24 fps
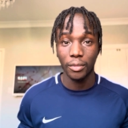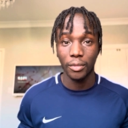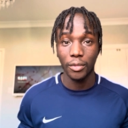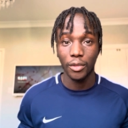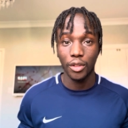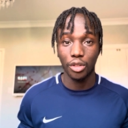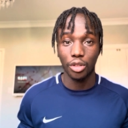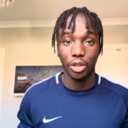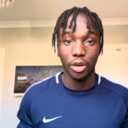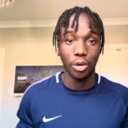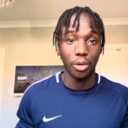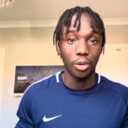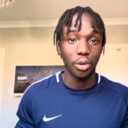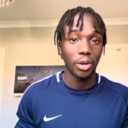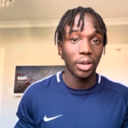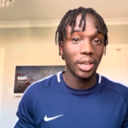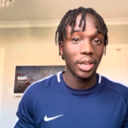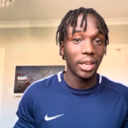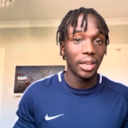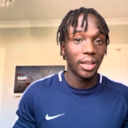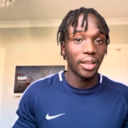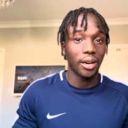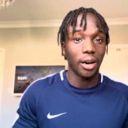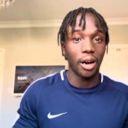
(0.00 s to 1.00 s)
So
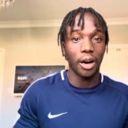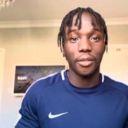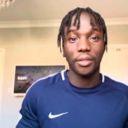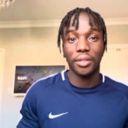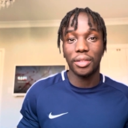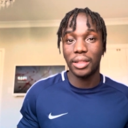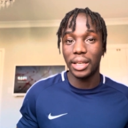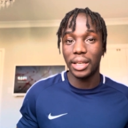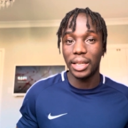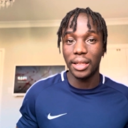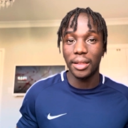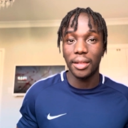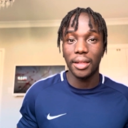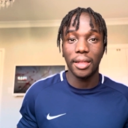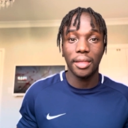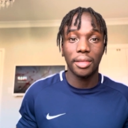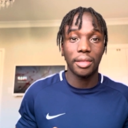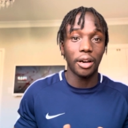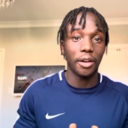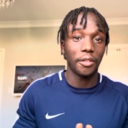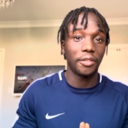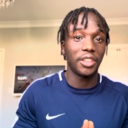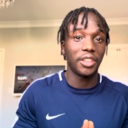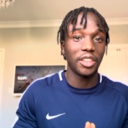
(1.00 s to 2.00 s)
obviously,
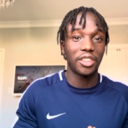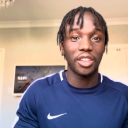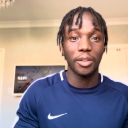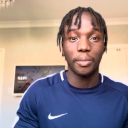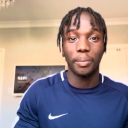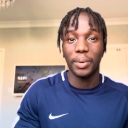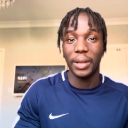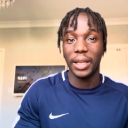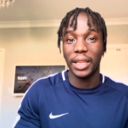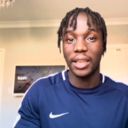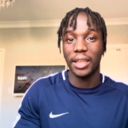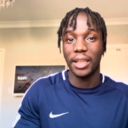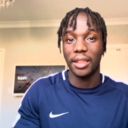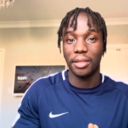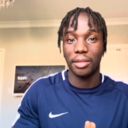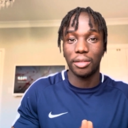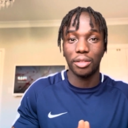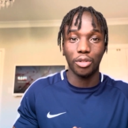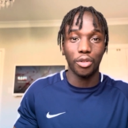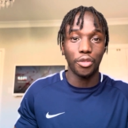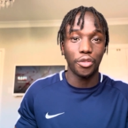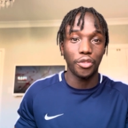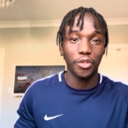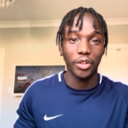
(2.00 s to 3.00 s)
self-discipline is
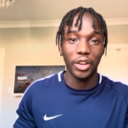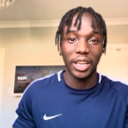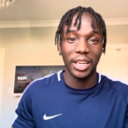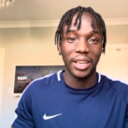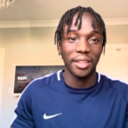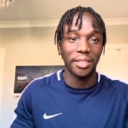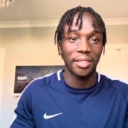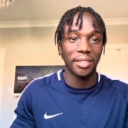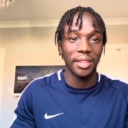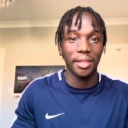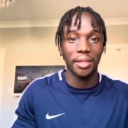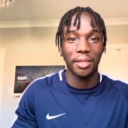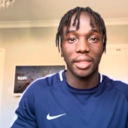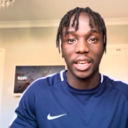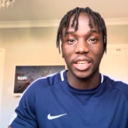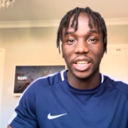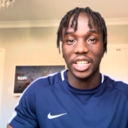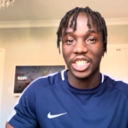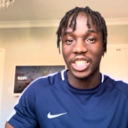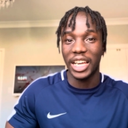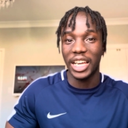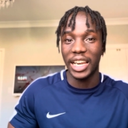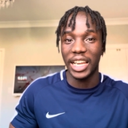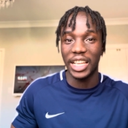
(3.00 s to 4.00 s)
suffering in the sense that you're
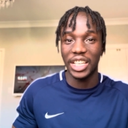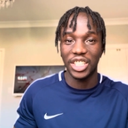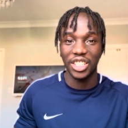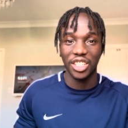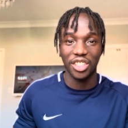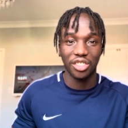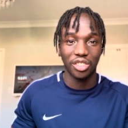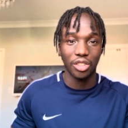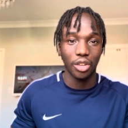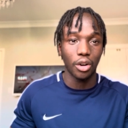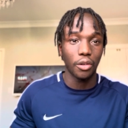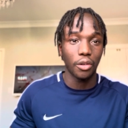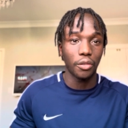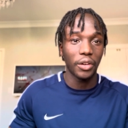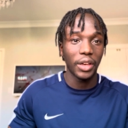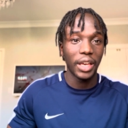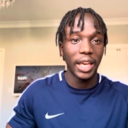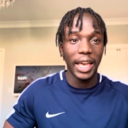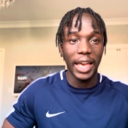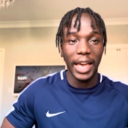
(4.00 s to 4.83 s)
challenging yourself